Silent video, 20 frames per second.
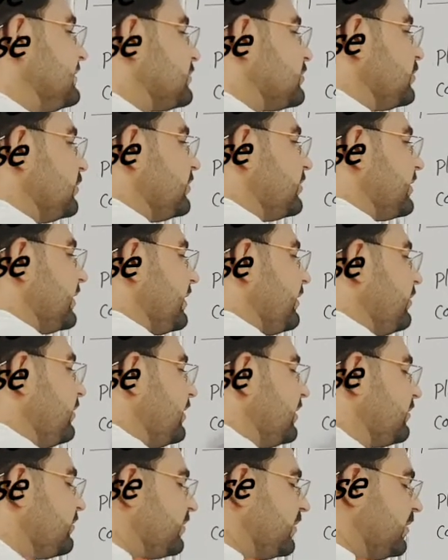so
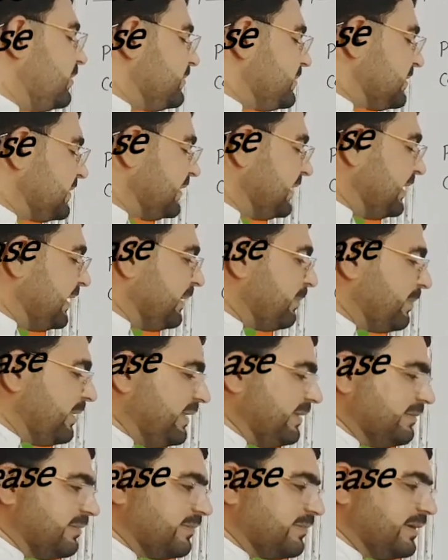regular verbs
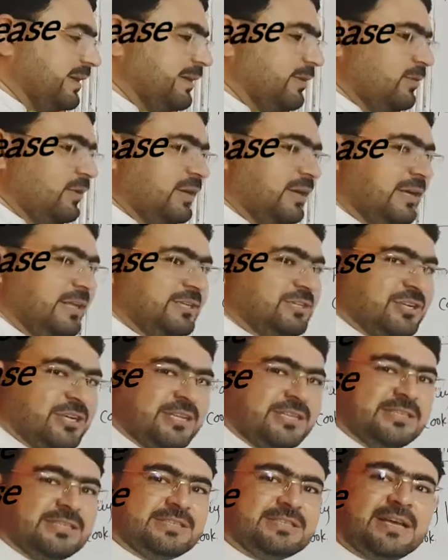mean regularly
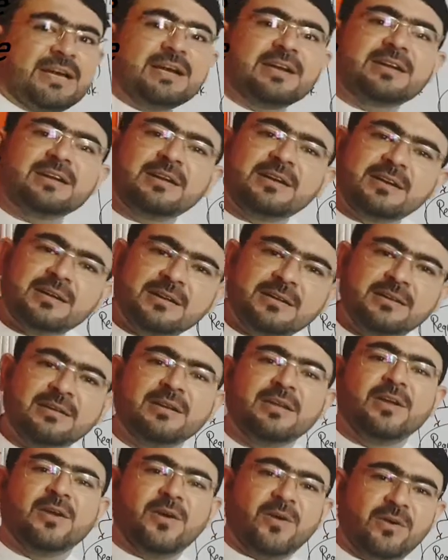changes
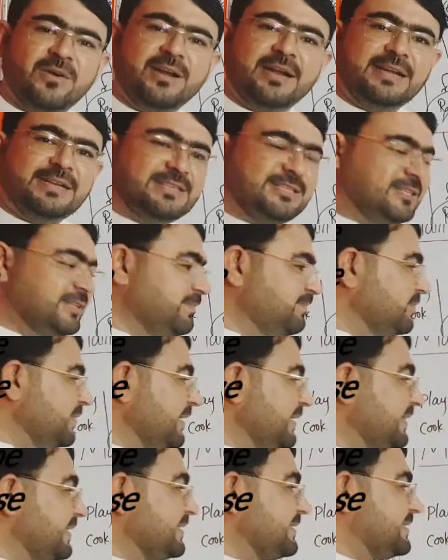occur. All right,
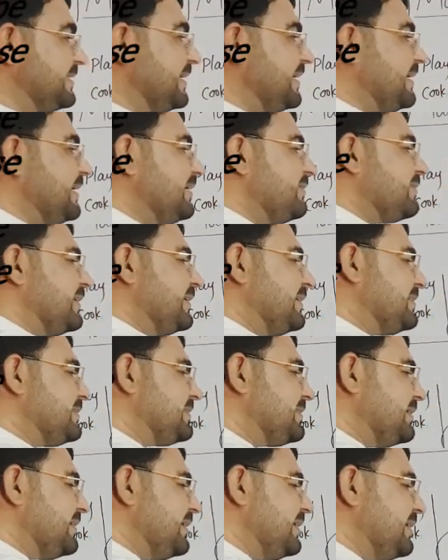the second one
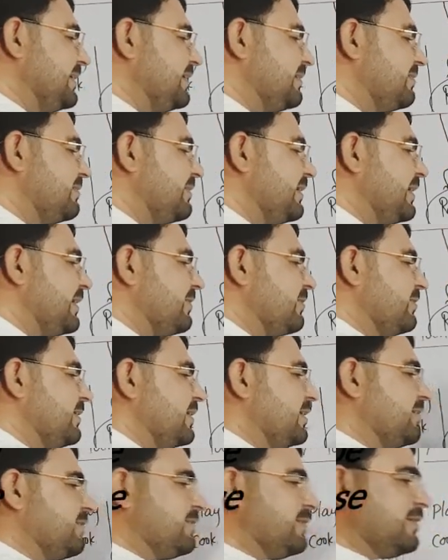is
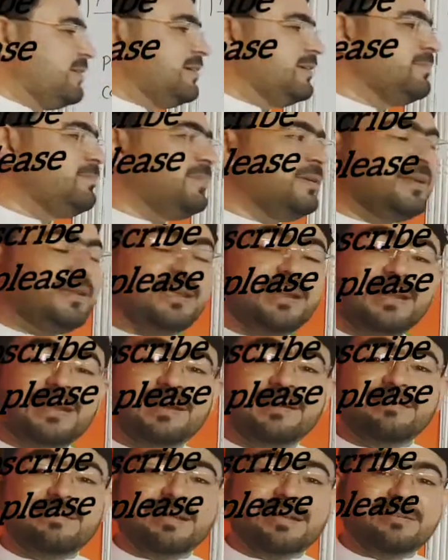irregular verb.
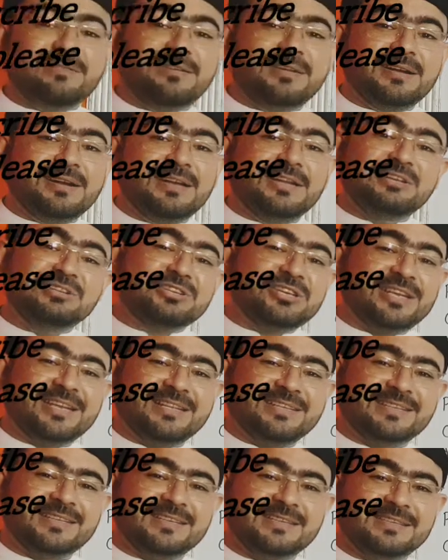Irregularly
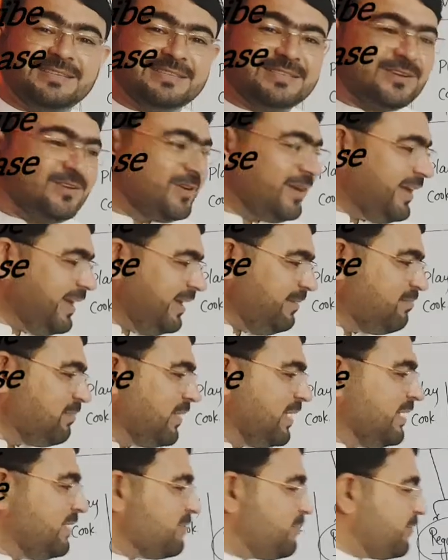changes.
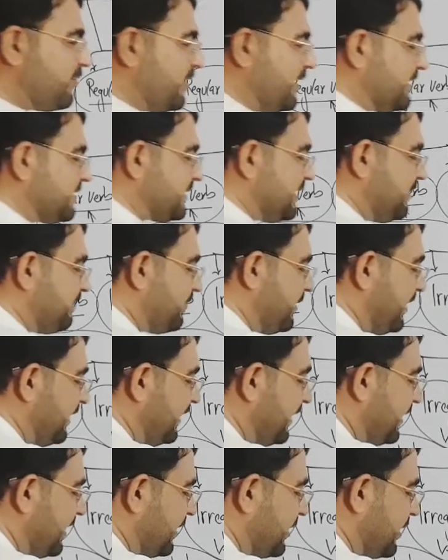Okay, for
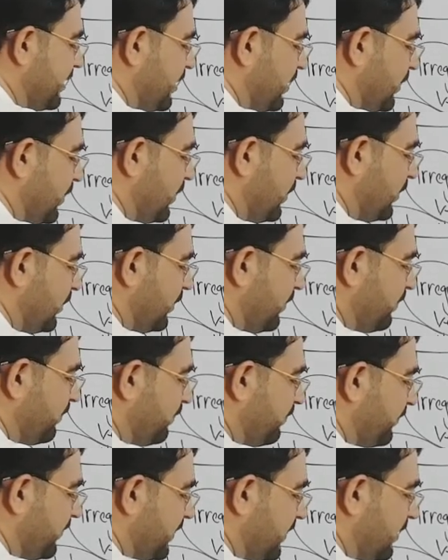example,
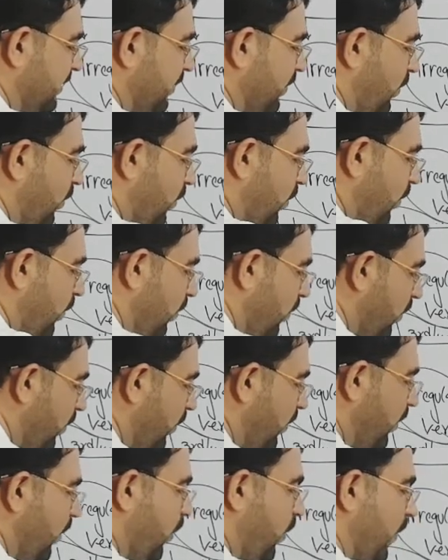
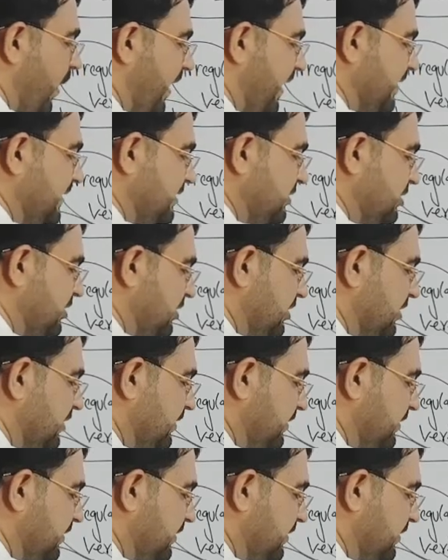go, went,